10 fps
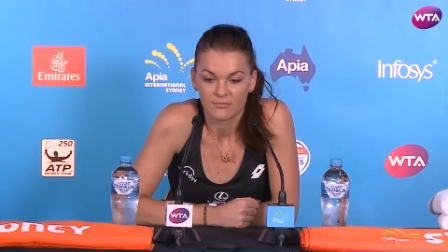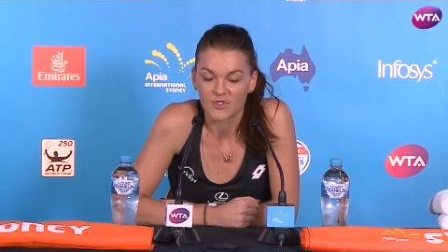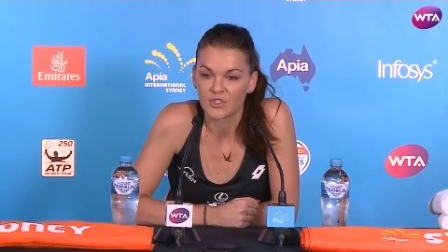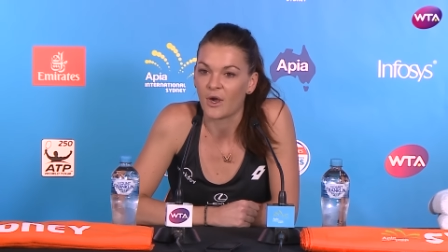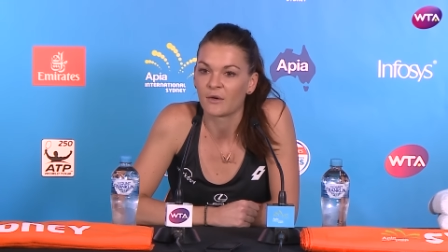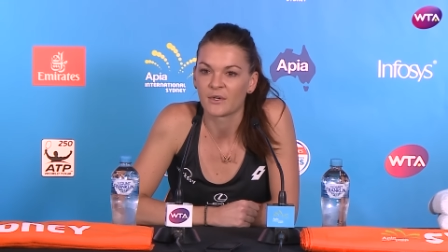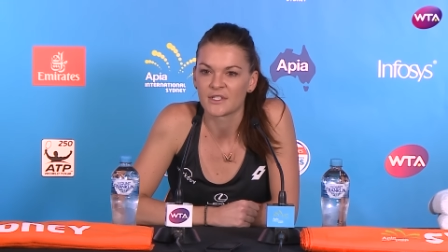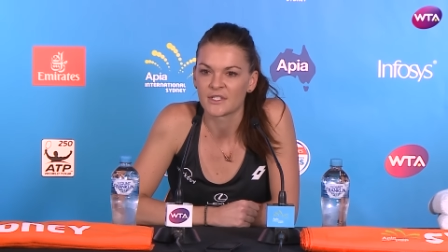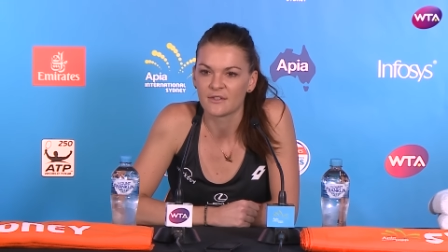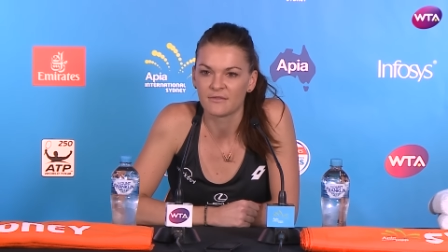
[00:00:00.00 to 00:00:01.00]
so
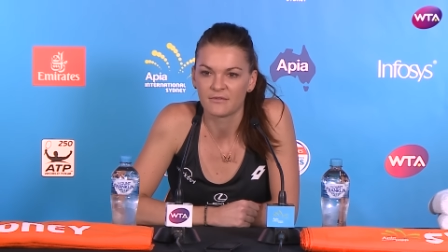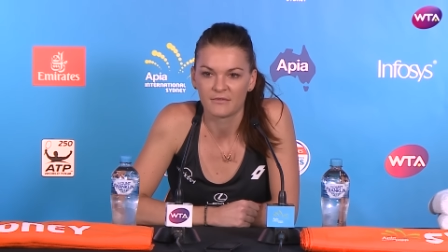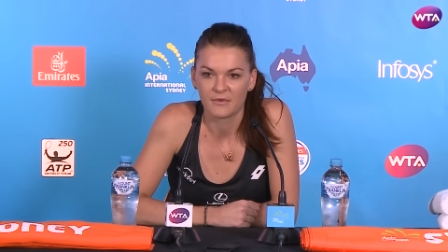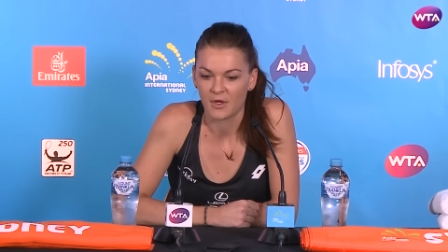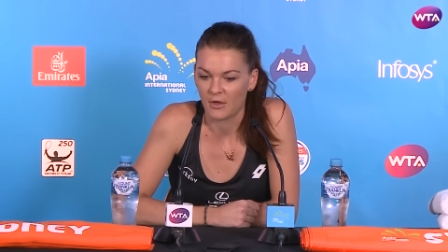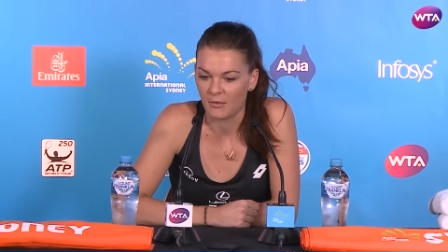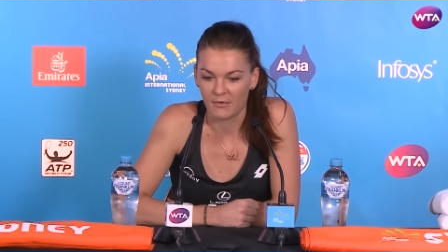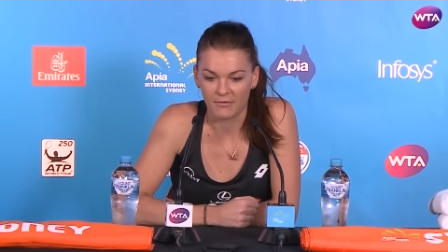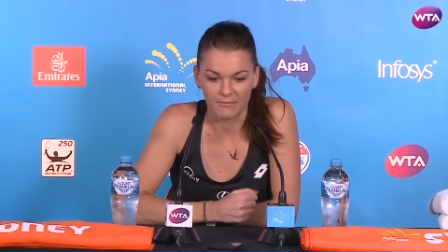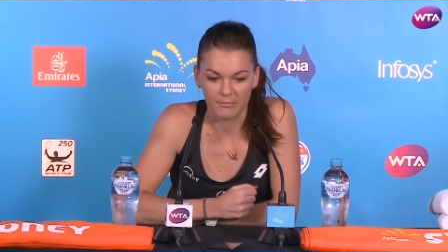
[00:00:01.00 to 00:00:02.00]
aggressive
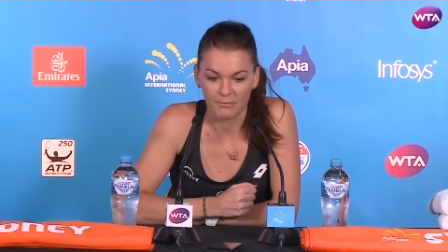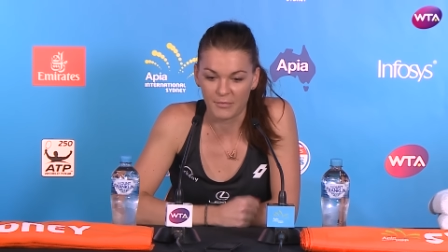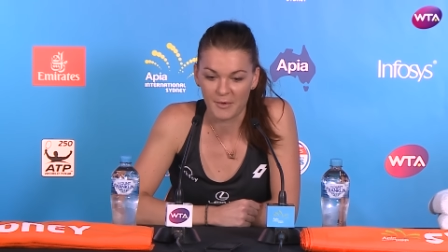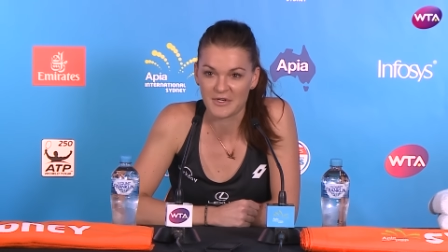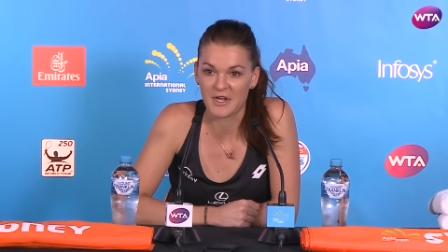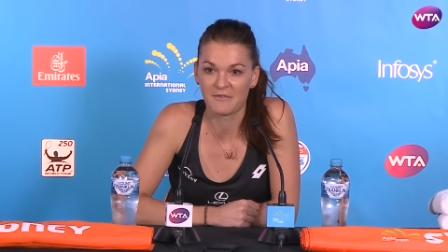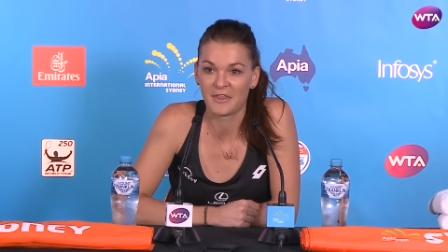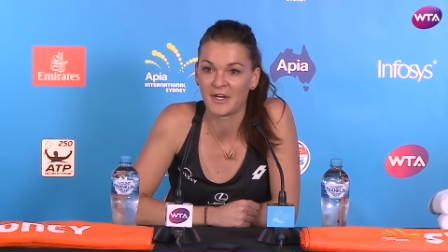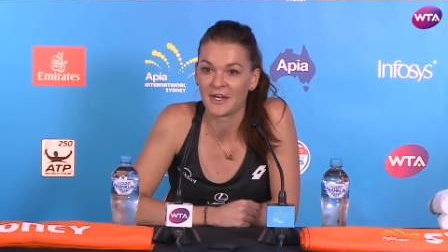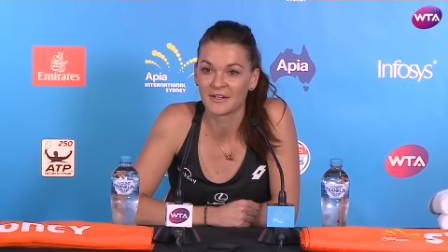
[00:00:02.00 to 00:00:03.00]
with pretty much
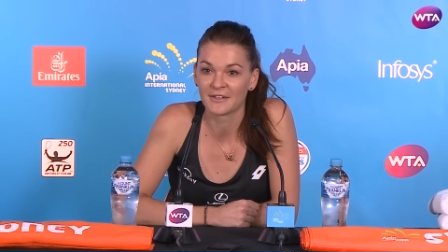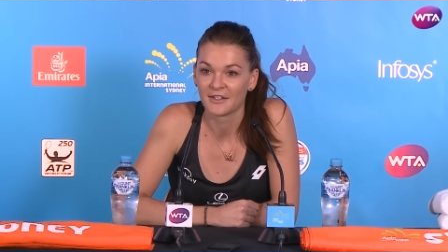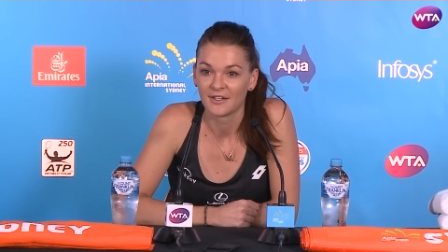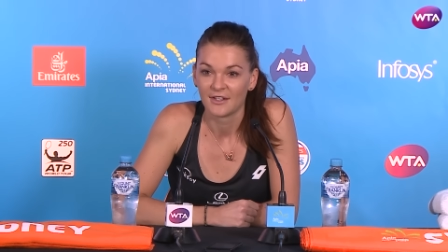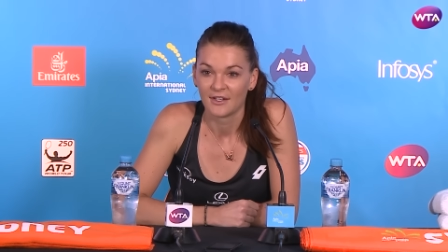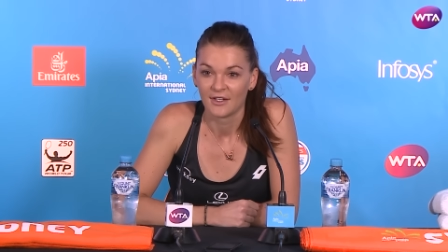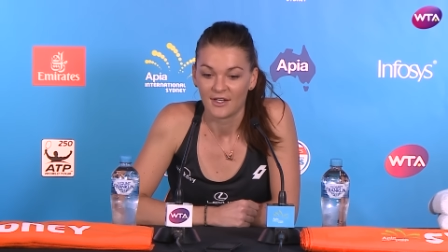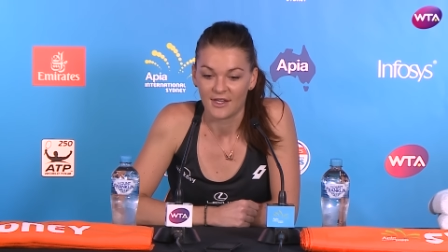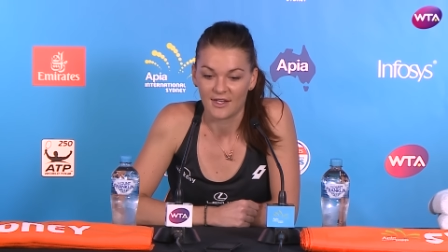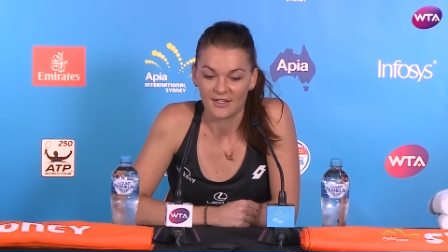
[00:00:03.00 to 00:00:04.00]
everything in.
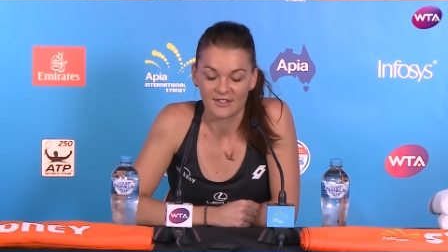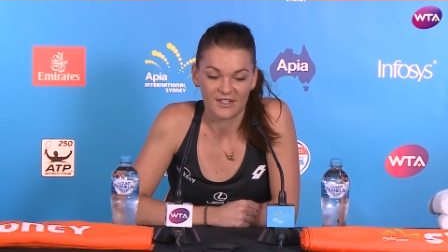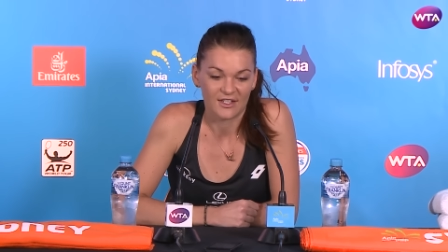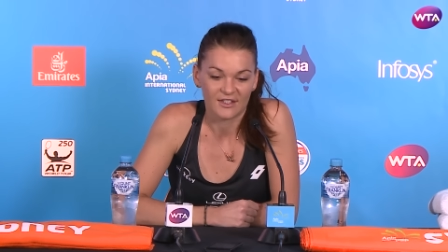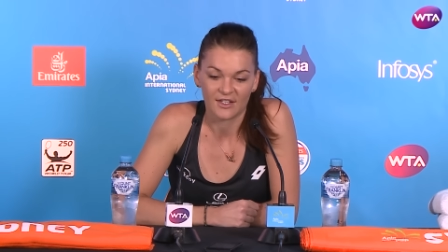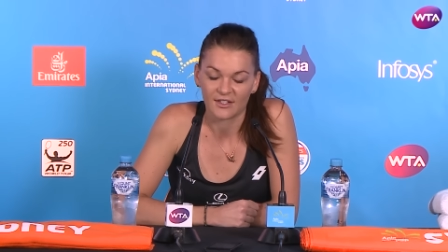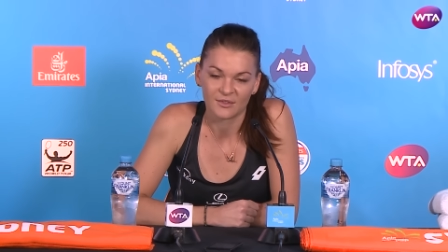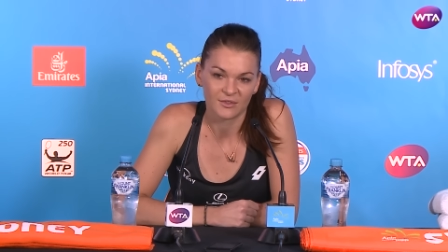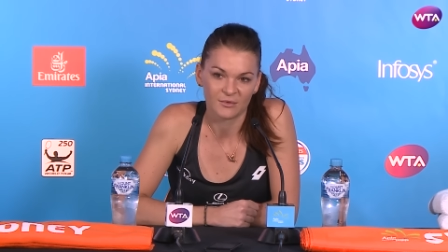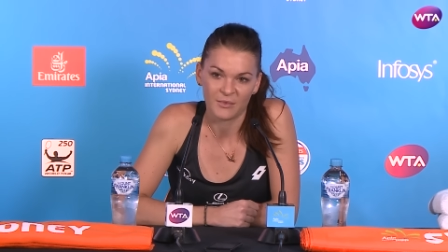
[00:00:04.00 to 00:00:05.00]
And I, I
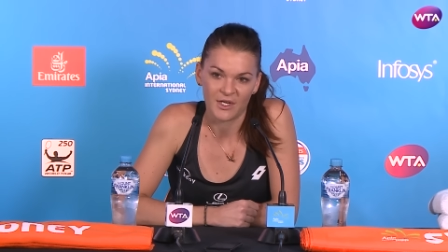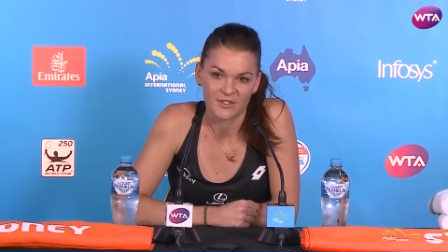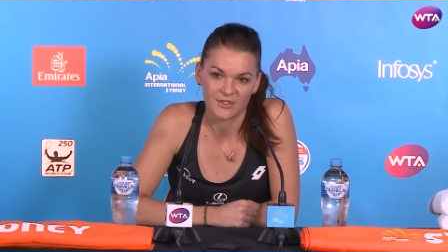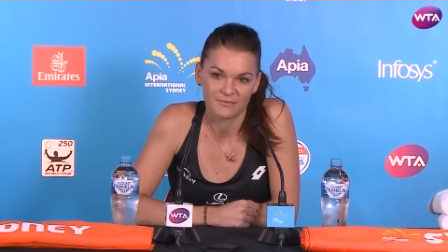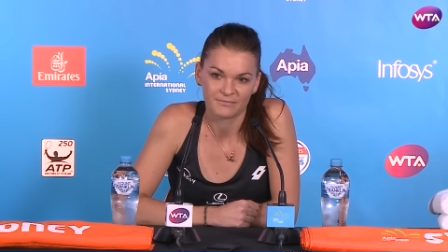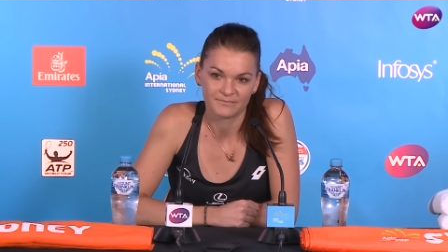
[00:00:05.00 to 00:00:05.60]
couldn't do much.